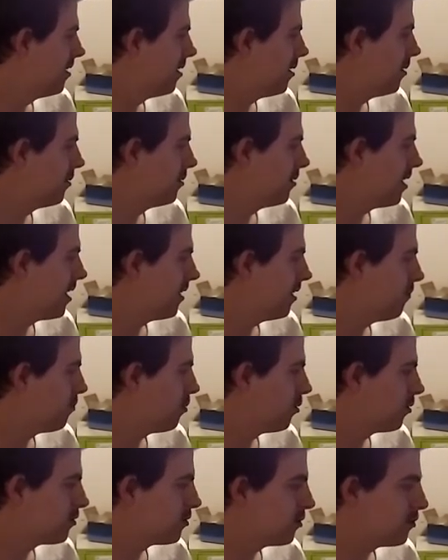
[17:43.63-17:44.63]
I don't know how they
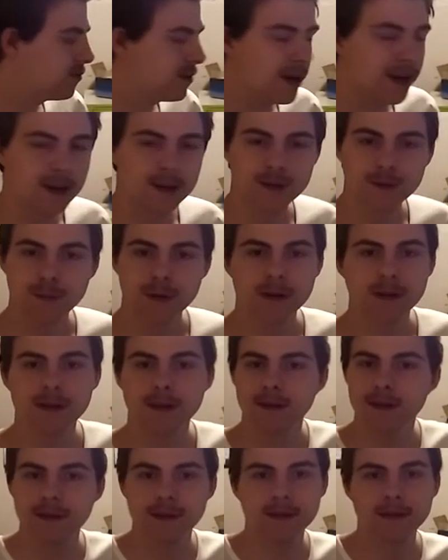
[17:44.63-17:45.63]
broke so fast, but
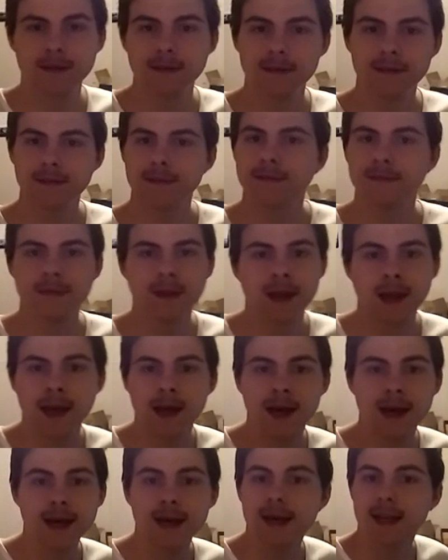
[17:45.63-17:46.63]

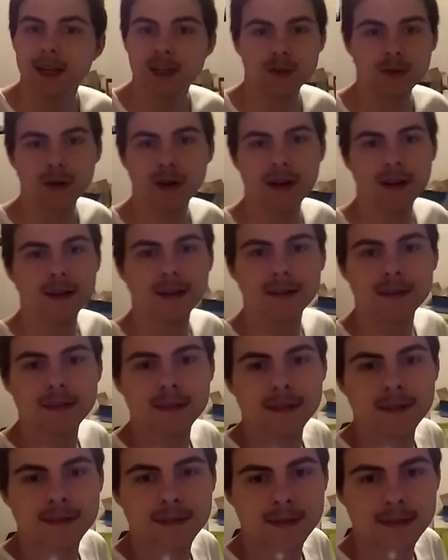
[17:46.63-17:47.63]
it is what it
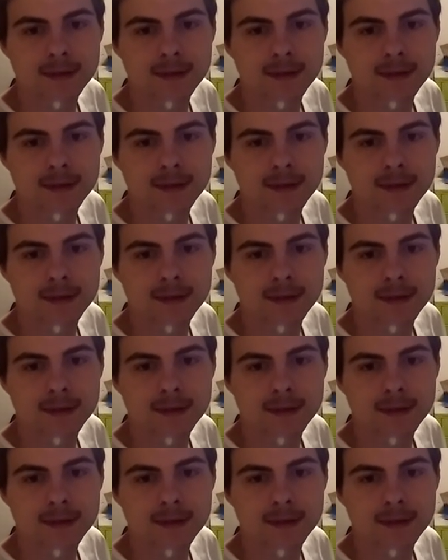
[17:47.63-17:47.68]
is.